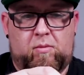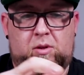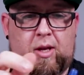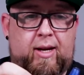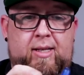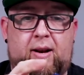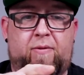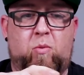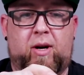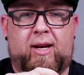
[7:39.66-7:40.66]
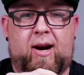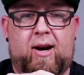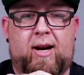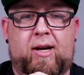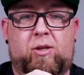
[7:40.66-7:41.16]
So like I said, if you want to
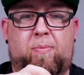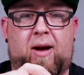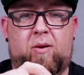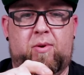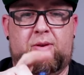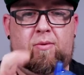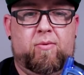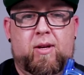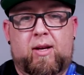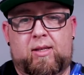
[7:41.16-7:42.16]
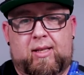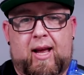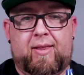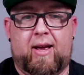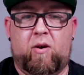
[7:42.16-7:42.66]
carry an extra pod with you,
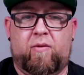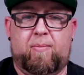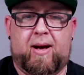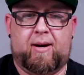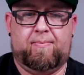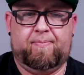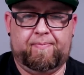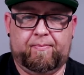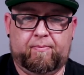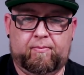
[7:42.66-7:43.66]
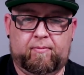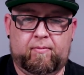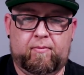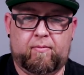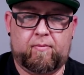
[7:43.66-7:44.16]
slide that over the bottom,
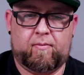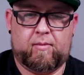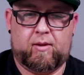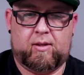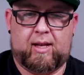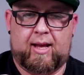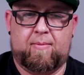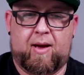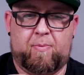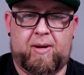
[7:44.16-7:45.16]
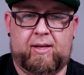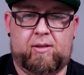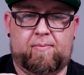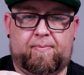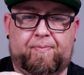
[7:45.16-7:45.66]
slide the
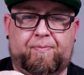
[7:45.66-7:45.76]
mouthpiece